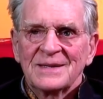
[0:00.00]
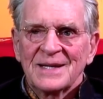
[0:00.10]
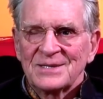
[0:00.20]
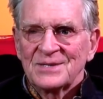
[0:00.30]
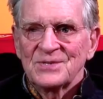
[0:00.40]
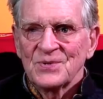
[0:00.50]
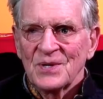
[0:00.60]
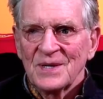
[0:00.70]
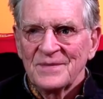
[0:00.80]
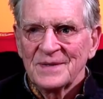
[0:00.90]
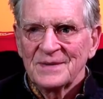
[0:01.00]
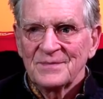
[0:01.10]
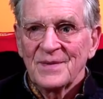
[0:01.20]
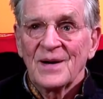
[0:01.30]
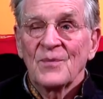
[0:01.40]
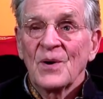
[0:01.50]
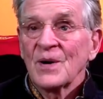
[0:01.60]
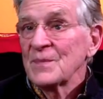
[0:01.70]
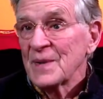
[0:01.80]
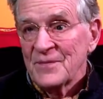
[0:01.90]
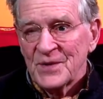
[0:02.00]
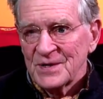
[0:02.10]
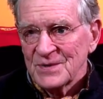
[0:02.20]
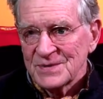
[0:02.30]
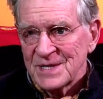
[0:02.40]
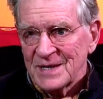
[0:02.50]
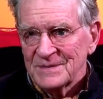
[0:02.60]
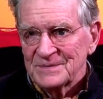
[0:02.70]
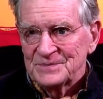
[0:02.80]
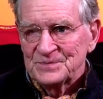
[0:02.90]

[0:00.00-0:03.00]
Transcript: That's the joy of it. Warren Buffett knows that.